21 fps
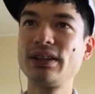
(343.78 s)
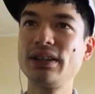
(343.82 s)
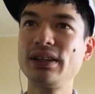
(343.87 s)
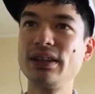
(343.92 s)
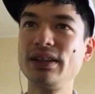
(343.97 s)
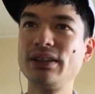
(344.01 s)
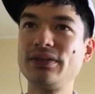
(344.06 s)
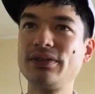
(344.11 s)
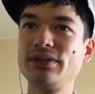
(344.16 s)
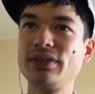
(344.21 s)

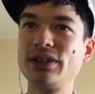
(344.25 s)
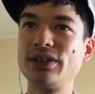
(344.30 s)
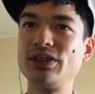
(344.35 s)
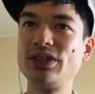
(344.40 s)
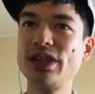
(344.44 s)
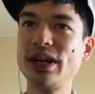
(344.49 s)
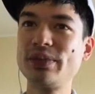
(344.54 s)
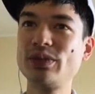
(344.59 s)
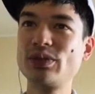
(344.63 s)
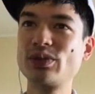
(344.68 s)
if uh,
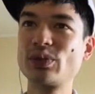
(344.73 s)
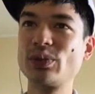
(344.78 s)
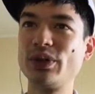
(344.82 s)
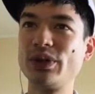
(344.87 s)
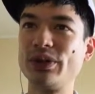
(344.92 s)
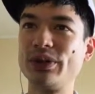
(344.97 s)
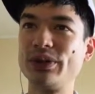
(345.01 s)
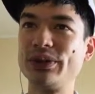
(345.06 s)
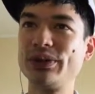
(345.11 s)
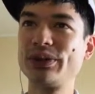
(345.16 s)
damage
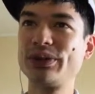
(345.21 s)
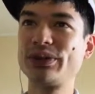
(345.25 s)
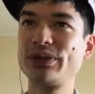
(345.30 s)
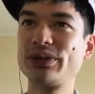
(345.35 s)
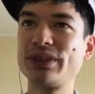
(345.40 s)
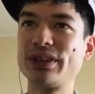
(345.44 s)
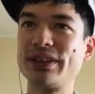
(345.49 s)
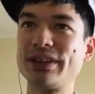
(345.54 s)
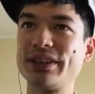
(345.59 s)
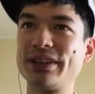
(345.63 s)

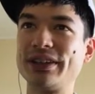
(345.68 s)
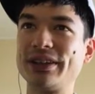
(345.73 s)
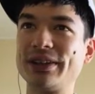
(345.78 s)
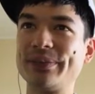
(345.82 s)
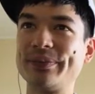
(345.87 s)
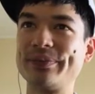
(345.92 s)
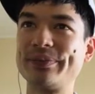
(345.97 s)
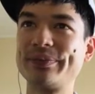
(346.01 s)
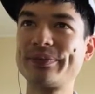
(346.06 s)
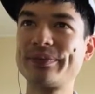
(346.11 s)
walls
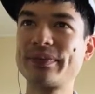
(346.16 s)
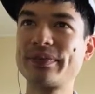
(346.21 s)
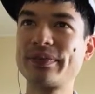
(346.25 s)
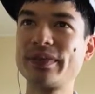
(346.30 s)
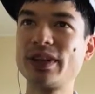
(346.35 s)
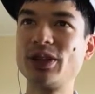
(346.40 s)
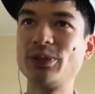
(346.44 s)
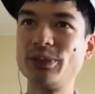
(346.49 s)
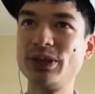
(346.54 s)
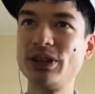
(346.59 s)
um,
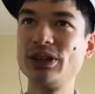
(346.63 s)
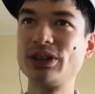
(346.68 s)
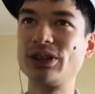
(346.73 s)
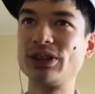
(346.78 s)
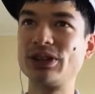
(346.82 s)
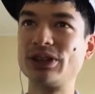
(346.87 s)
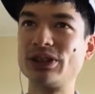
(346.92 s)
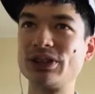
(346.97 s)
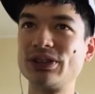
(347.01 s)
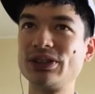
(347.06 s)

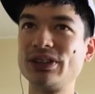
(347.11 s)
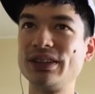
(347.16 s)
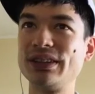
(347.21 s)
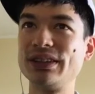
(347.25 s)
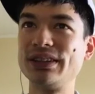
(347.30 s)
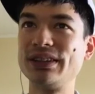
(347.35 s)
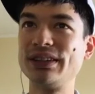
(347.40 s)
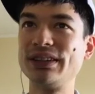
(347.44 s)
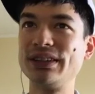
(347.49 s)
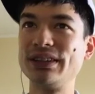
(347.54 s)
appear
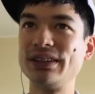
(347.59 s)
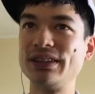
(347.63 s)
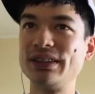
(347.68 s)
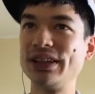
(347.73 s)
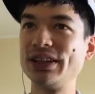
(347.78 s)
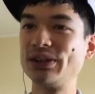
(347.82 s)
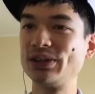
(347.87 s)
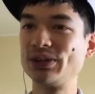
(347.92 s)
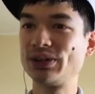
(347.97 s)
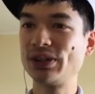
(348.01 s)
in the uh,
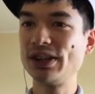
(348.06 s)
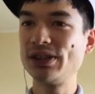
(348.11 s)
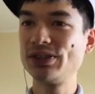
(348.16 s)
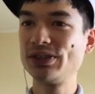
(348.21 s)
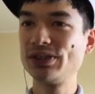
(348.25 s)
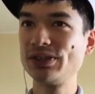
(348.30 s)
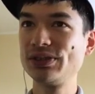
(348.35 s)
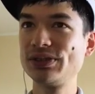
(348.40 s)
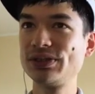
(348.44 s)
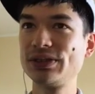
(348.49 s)
later
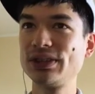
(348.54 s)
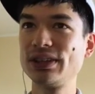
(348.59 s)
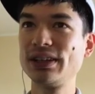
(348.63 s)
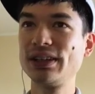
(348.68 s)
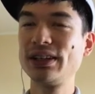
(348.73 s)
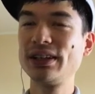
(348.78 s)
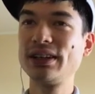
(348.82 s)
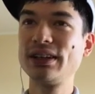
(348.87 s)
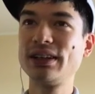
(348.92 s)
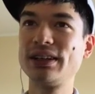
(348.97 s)
stages,
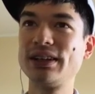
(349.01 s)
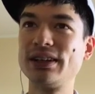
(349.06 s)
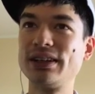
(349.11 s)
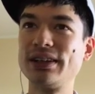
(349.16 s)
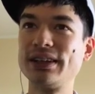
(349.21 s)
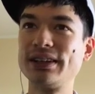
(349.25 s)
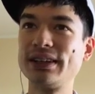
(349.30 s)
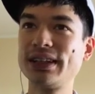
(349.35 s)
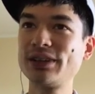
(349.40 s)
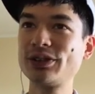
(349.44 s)
uh,
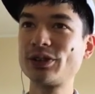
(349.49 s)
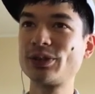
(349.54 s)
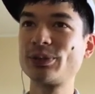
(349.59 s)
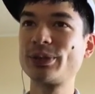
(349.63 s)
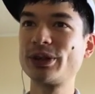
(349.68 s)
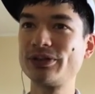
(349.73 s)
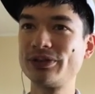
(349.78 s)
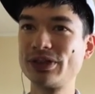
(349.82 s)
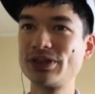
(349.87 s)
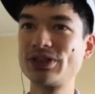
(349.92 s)
then that's the
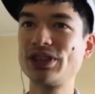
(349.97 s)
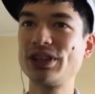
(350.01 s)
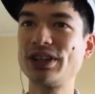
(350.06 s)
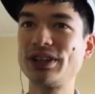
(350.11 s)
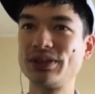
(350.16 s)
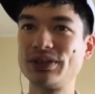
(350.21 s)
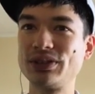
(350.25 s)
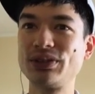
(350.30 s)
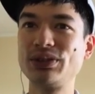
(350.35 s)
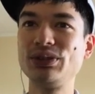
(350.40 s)
perfect
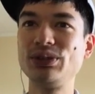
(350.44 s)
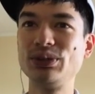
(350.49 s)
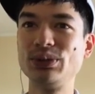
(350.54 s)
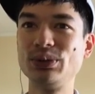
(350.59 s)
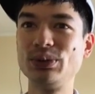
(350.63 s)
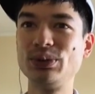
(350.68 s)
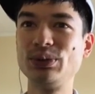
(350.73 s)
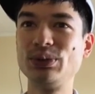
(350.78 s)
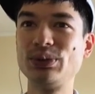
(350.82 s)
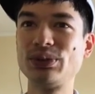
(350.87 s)
chance to
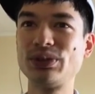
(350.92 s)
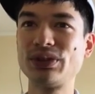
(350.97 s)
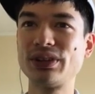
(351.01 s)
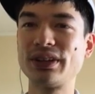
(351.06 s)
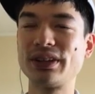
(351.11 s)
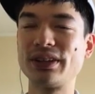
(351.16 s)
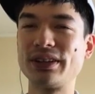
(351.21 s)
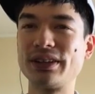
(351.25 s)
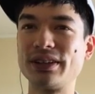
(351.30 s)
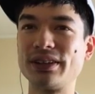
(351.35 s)
use
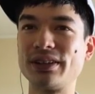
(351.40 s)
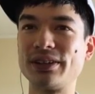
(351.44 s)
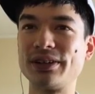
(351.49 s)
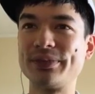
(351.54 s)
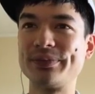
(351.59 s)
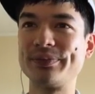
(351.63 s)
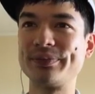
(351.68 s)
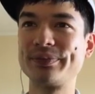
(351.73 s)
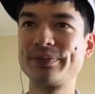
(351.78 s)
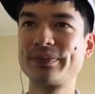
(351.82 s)

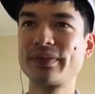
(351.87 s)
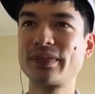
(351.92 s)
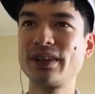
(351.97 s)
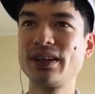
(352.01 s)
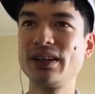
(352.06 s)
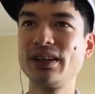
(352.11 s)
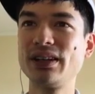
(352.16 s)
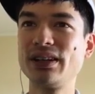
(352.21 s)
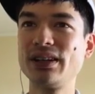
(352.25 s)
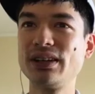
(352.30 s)
um,
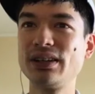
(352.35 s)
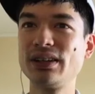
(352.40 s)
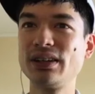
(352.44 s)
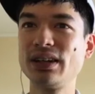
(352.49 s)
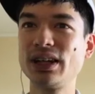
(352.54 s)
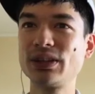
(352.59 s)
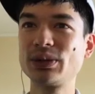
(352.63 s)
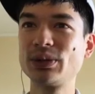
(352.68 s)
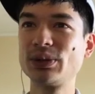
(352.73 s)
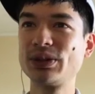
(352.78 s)

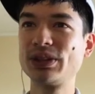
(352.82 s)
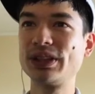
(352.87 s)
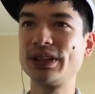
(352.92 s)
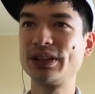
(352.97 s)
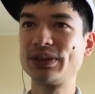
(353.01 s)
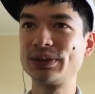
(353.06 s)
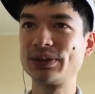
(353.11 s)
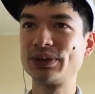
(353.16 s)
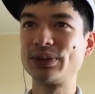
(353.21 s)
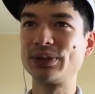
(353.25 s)
Hattori
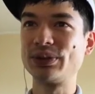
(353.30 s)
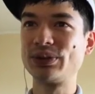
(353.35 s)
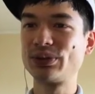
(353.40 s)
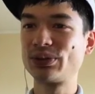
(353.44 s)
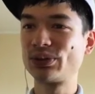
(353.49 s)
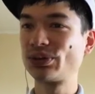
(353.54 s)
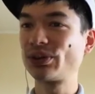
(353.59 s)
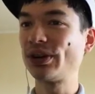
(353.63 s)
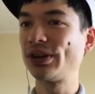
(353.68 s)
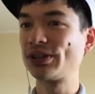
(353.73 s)
Hanzo's
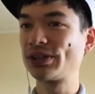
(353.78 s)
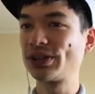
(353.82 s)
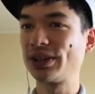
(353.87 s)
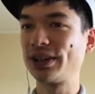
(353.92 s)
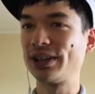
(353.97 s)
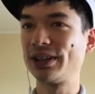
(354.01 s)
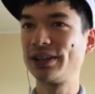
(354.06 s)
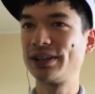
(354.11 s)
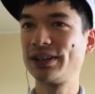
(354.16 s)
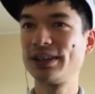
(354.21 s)
strike
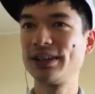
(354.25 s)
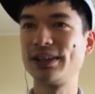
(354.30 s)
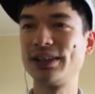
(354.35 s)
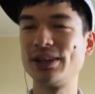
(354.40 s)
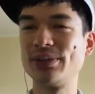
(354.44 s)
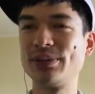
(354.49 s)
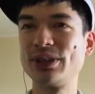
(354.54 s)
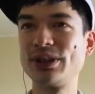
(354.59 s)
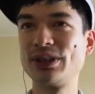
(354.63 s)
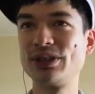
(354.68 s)
shot
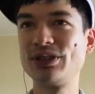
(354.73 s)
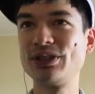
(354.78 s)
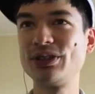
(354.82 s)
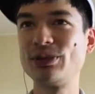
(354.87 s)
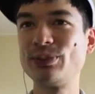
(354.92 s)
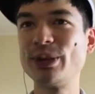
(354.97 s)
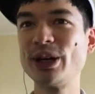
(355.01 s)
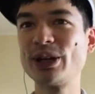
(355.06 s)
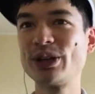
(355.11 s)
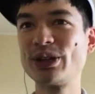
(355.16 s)
uh, because his
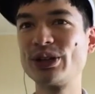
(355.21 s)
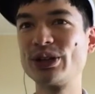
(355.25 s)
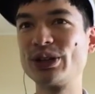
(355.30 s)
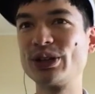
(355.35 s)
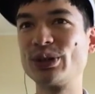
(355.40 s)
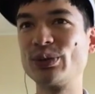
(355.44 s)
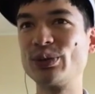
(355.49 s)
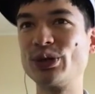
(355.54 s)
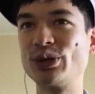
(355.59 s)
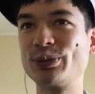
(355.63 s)

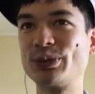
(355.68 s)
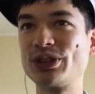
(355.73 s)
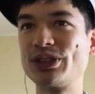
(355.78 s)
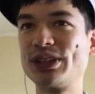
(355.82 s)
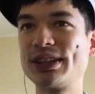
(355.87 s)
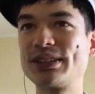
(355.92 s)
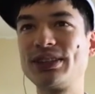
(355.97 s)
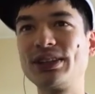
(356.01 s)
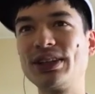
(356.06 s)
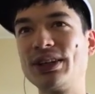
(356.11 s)
barrier will
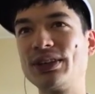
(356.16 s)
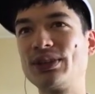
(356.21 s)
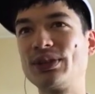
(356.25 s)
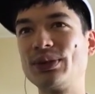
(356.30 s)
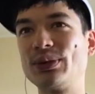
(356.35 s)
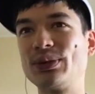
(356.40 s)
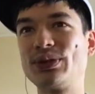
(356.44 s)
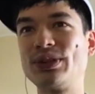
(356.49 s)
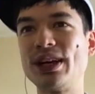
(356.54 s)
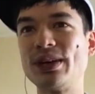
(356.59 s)
protect against
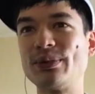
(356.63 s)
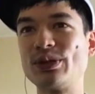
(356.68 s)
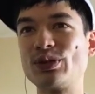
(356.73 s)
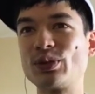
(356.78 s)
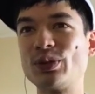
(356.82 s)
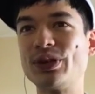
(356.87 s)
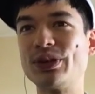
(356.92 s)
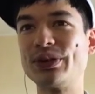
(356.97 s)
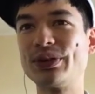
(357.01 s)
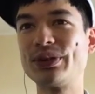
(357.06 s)
those damage
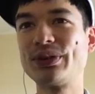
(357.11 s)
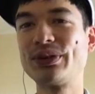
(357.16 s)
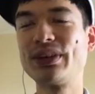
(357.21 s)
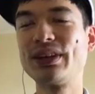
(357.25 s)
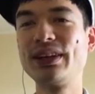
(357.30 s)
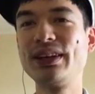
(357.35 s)
walls.